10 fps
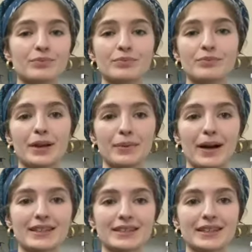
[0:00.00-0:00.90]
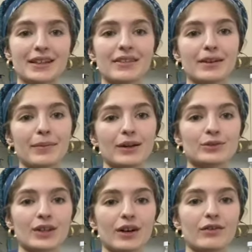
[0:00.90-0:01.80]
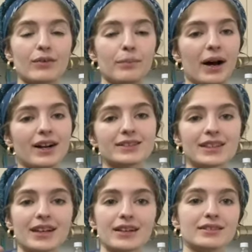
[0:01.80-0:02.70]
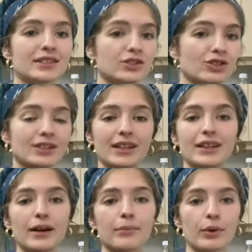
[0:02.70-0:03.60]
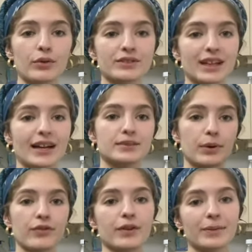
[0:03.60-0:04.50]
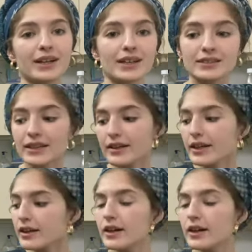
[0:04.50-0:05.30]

minimizing the amount of pots and dishes I need on both sides, both for meat and dairy.